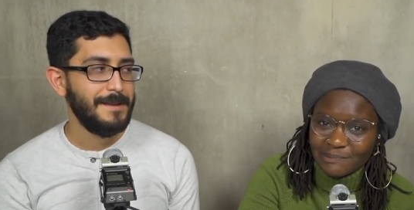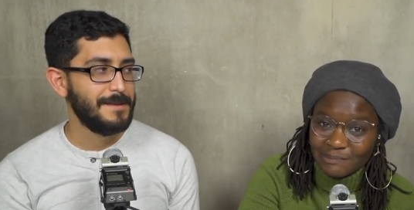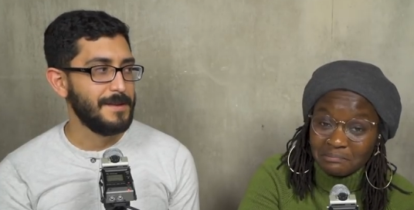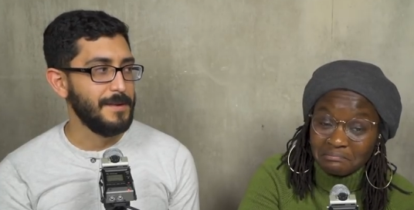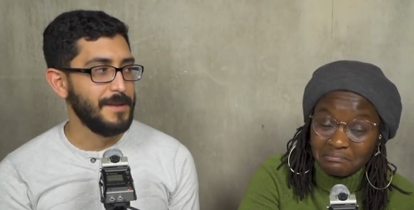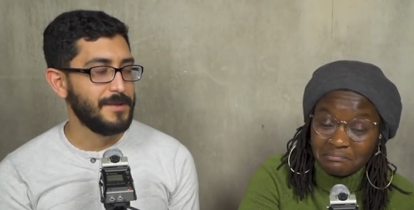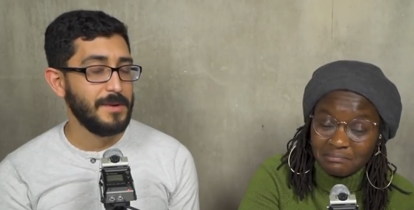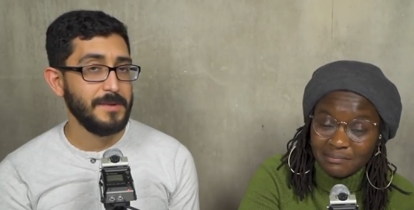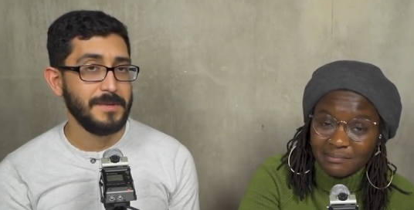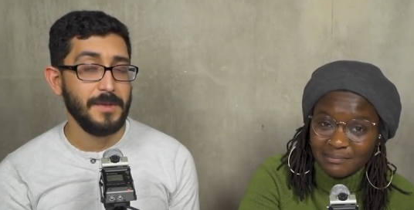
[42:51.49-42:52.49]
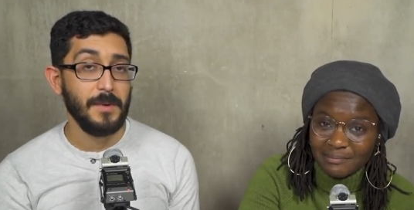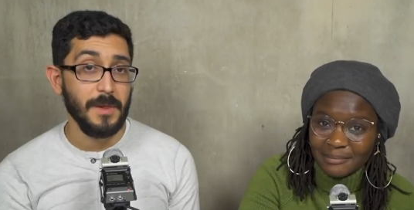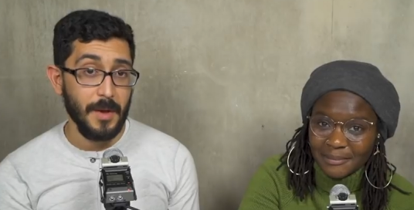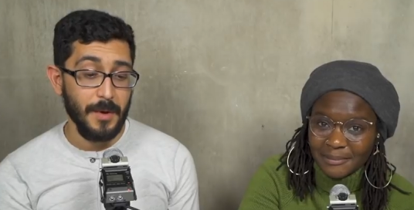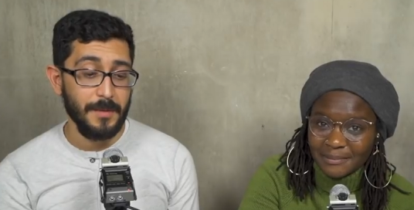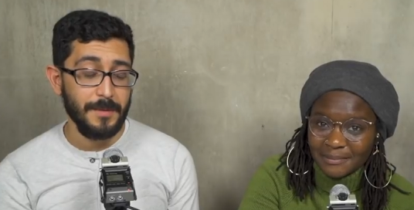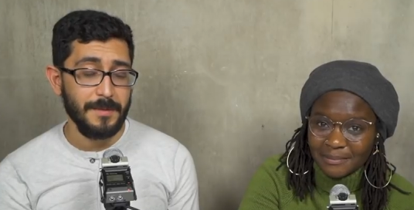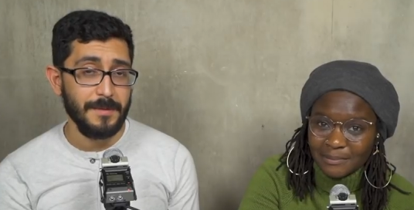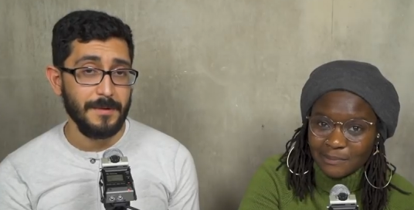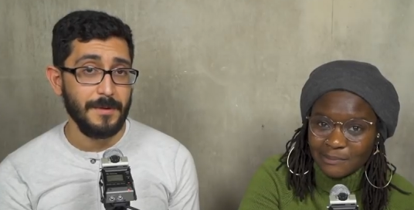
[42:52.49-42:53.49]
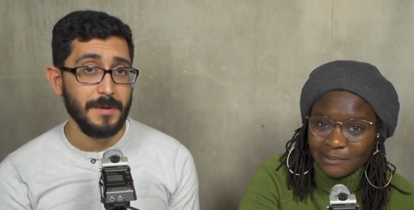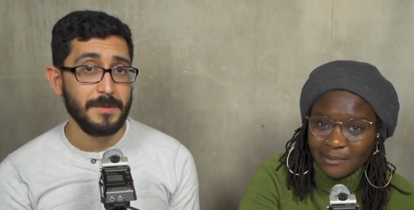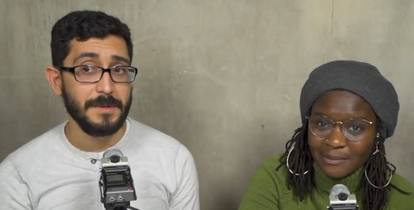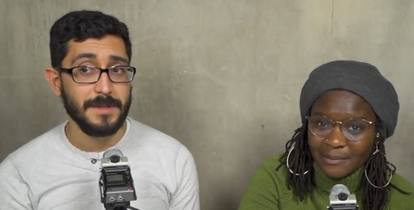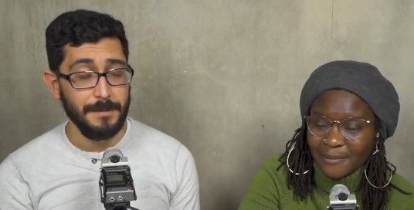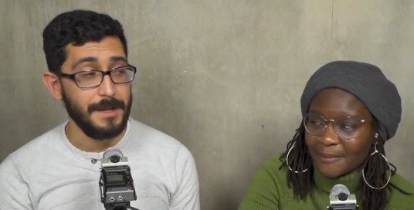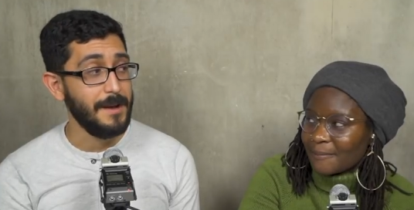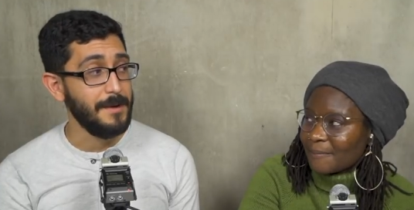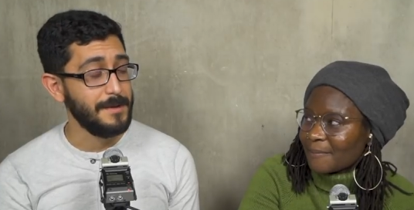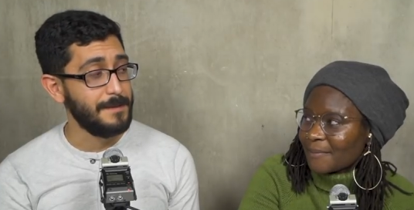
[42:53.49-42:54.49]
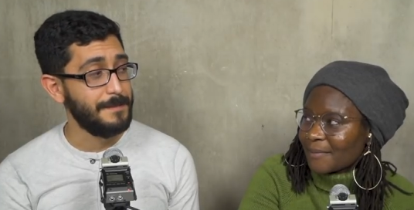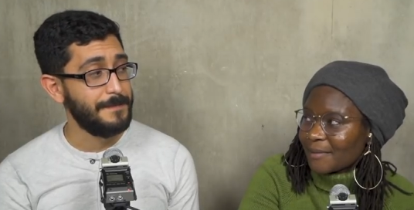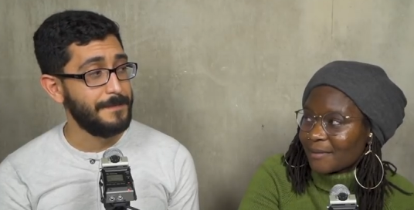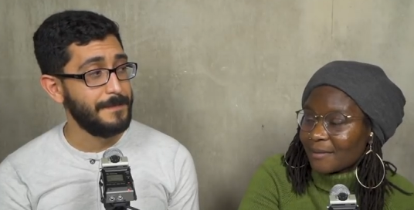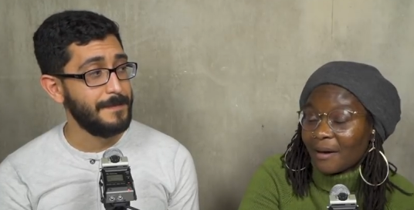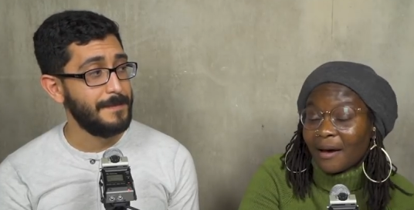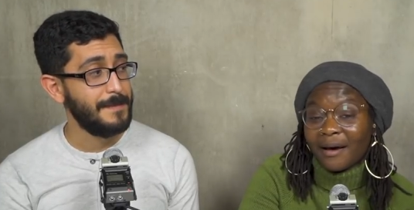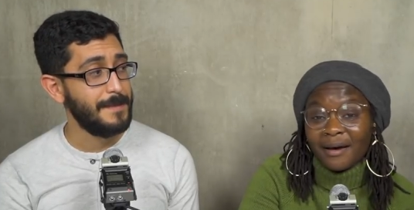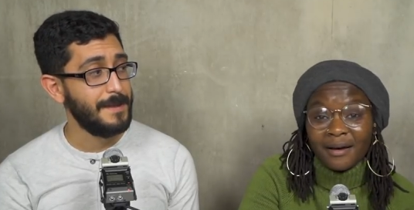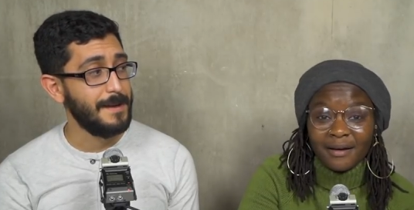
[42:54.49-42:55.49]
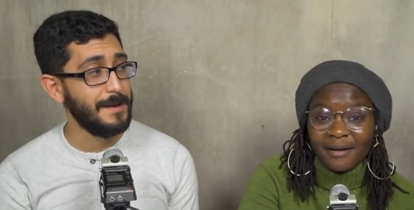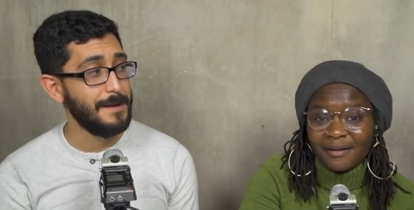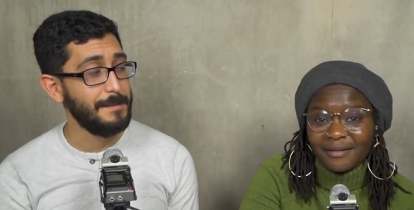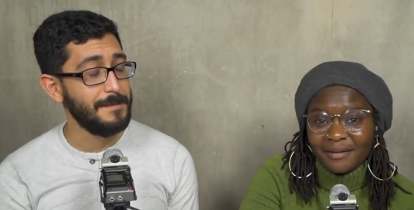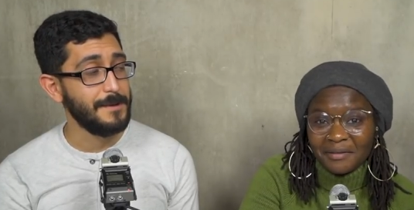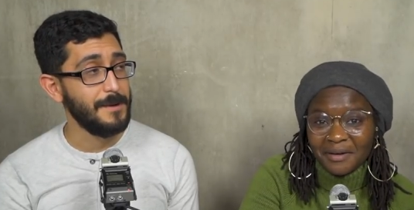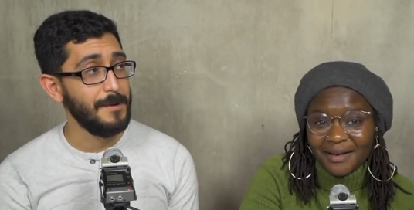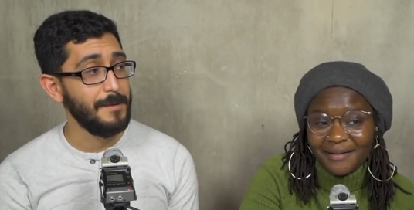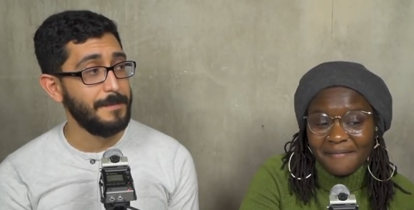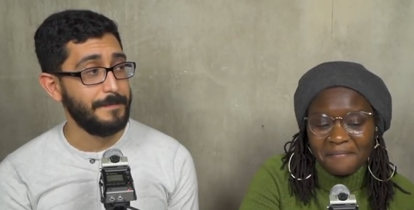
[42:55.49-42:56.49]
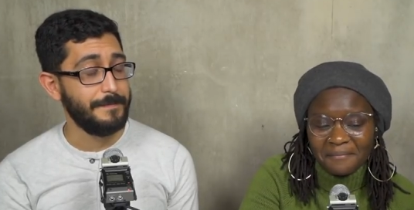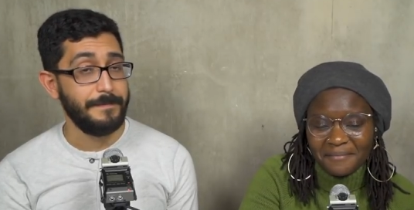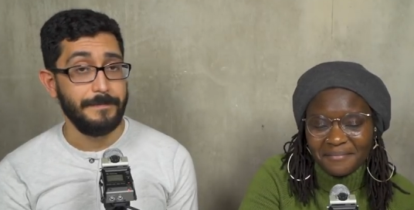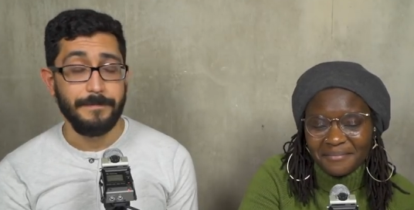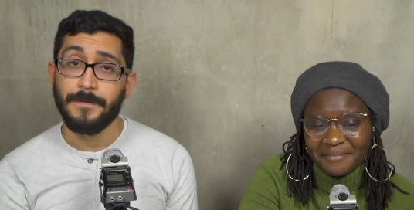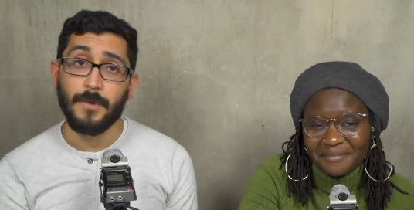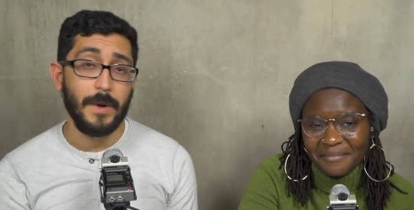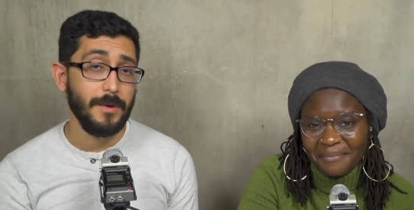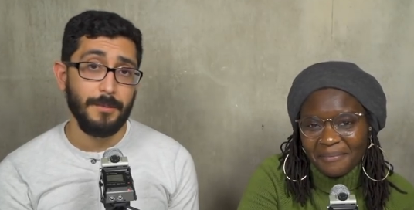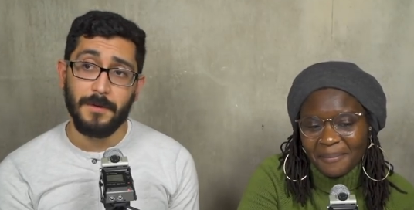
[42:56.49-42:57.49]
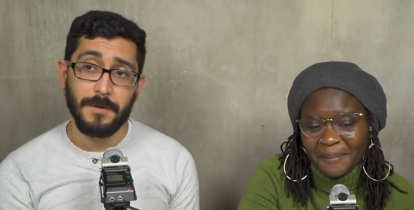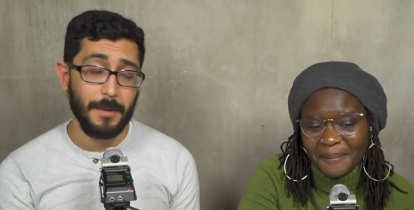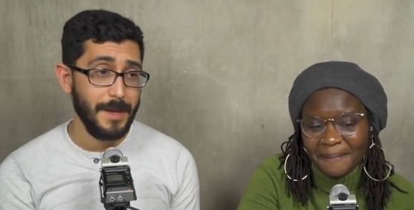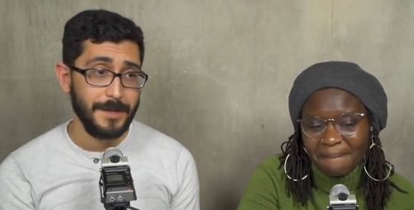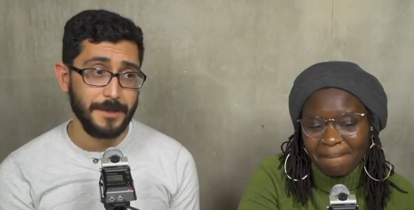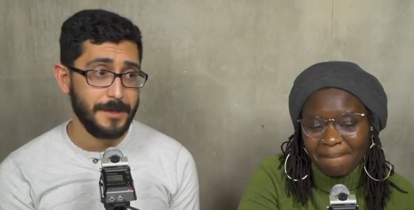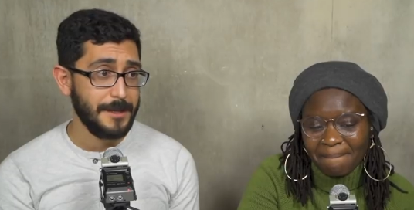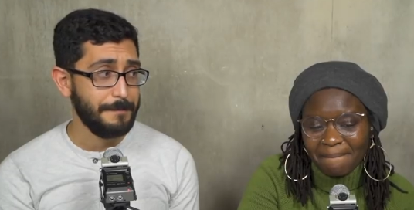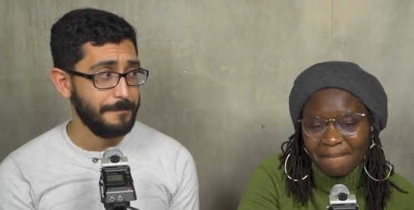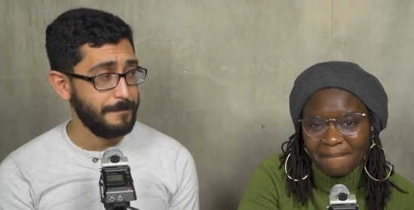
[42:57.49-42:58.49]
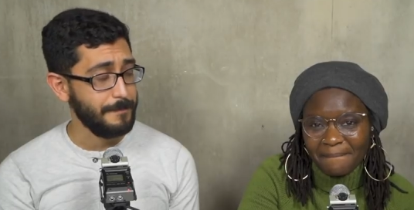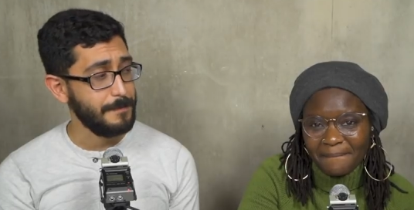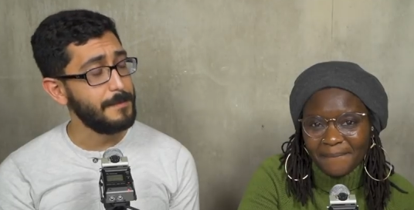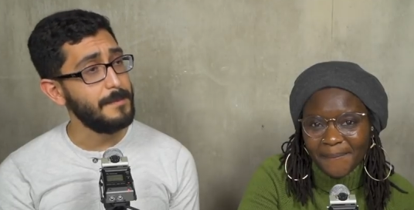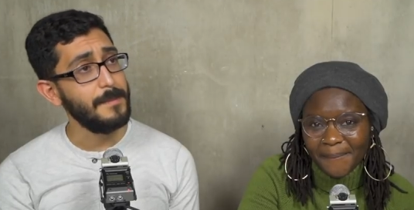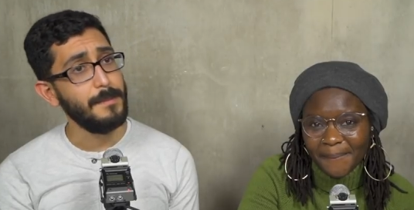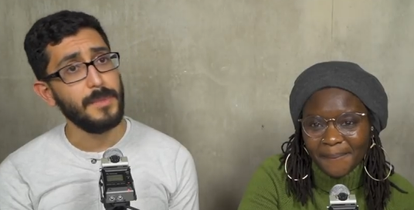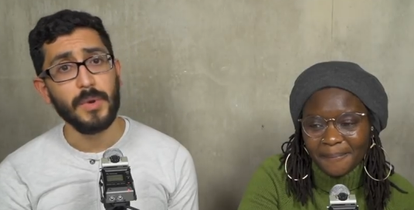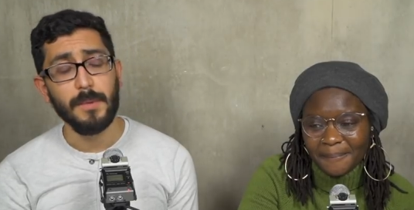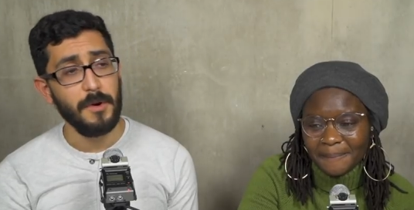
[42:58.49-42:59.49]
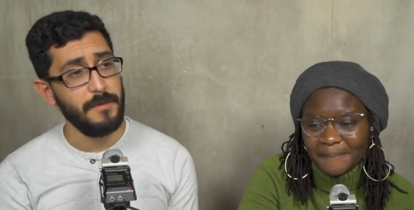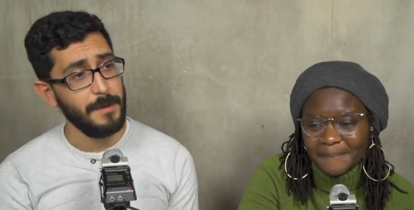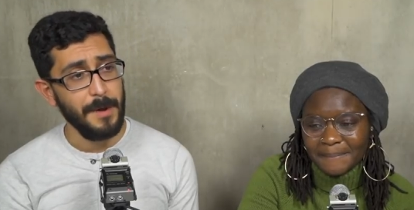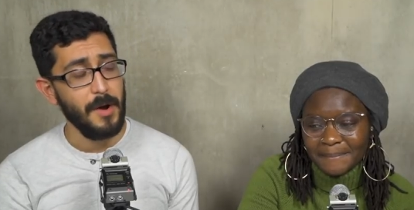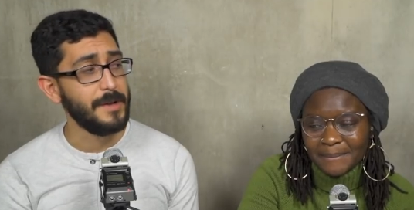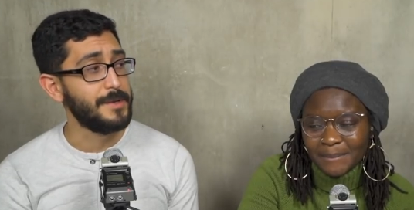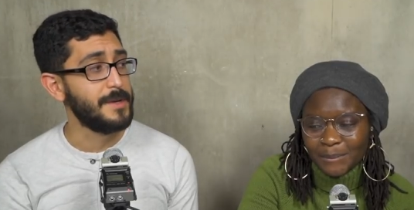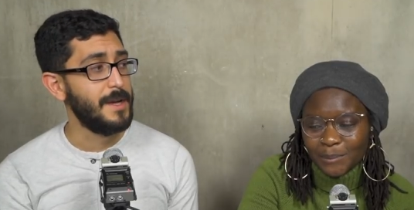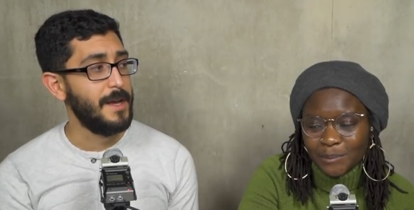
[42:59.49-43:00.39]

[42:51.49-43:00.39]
Speaker 1: So the struggle is either alone or it's with somebody else.
Speaker 2: Ah,
Speaker 1: um, so okay. There ain't no perfect relationship. There ain't no perfect marriage.